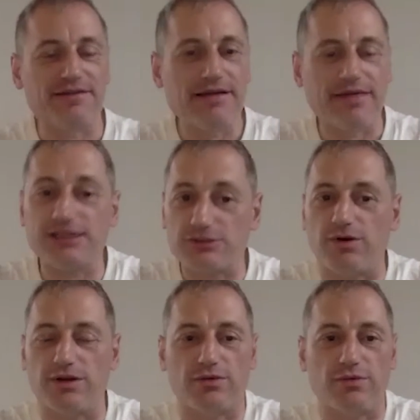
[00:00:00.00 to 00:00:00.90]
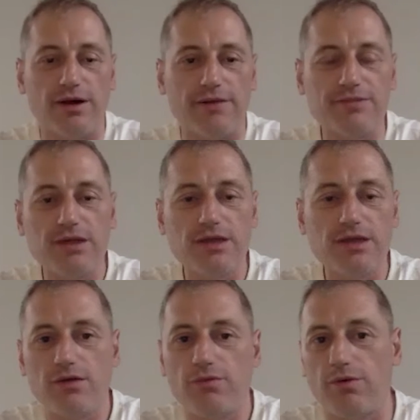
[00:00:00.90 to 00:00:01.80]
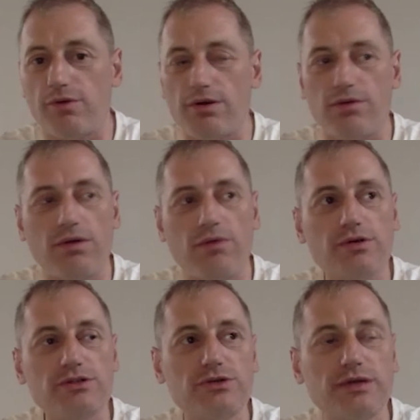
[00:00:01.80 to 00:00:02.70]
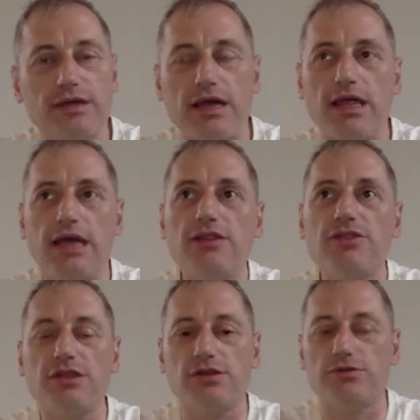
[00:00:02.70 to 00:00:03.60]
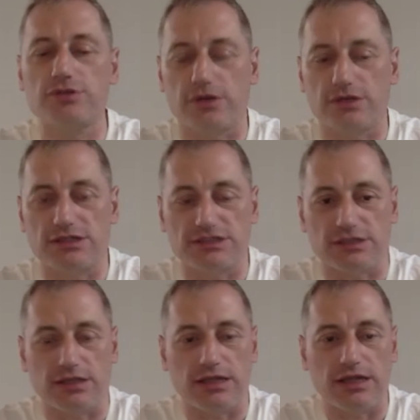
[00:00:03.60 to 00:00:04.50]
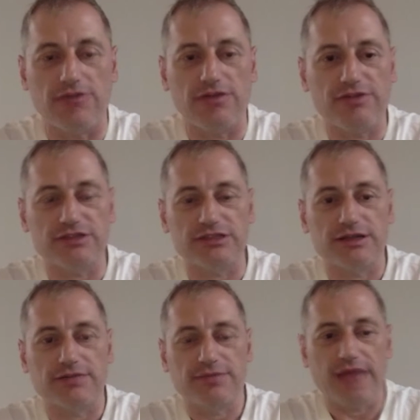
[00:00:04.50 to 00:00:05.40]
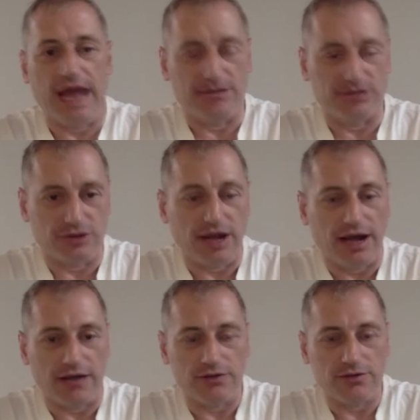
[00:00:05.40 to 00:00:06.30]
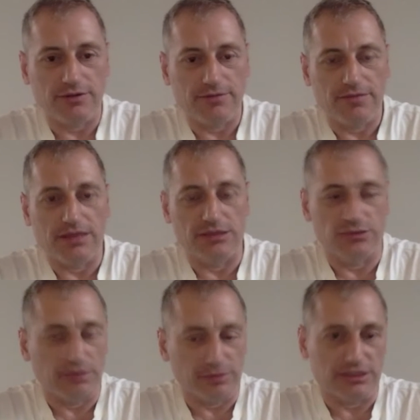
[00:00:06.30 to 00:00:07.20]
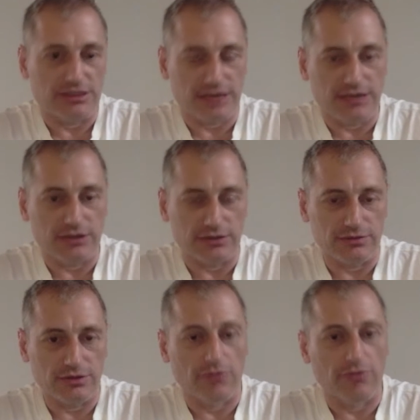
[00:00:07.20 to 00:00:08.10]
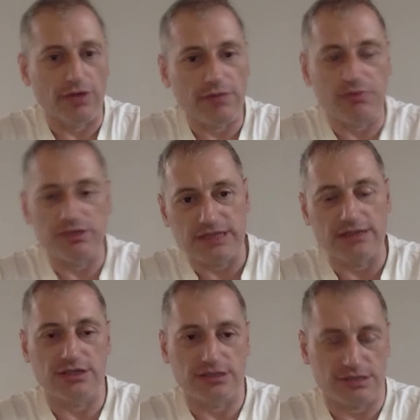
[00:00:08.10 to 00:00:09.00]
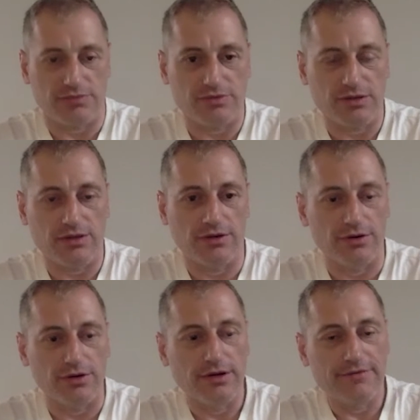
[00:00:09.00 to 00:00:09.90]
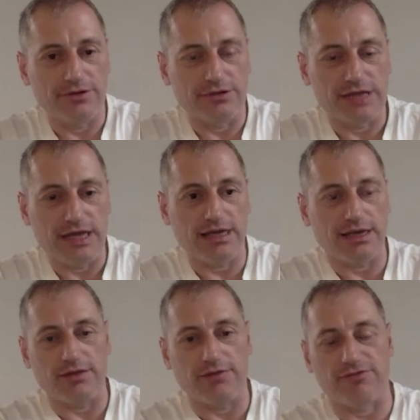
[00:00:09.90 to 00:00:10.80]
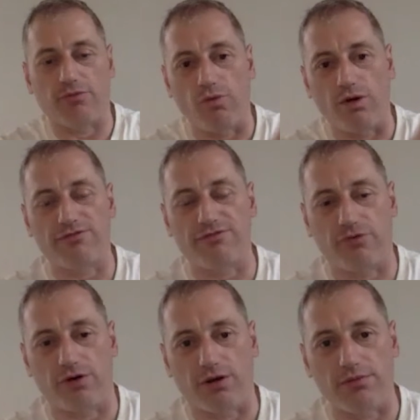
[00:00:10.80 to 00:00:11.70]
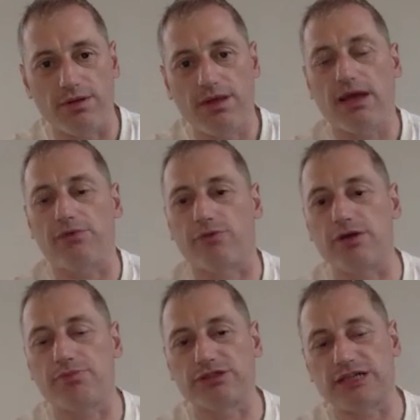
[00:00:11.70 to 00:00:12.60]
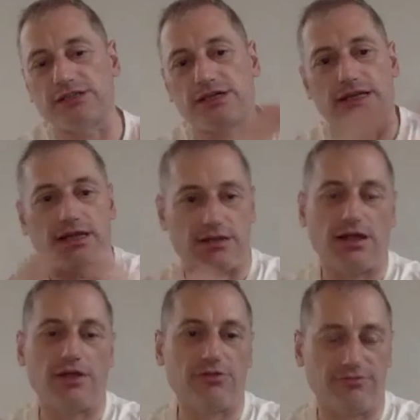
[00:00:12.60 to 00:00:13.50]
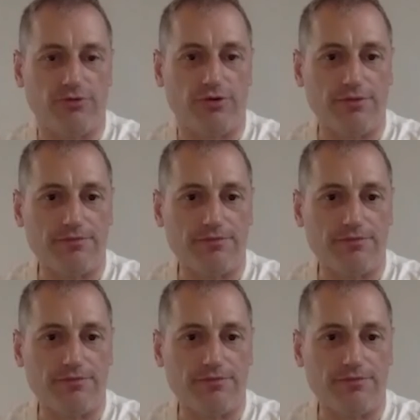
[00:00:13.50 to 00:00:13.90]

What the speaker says: That's one-to-one. What we're doing, anything that you do artistically, even if it's abstract, is a representation. You're representing something. You're taking it from one form and representing it in another form.